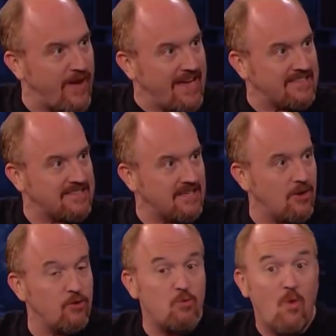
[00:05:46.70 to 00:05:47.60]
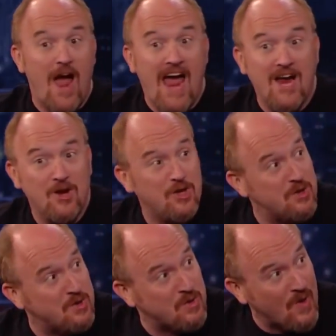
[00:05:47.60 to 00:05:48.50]
face and goes, "Why are
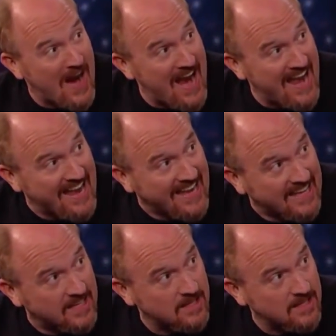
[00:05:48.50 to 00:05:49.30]
you crying?"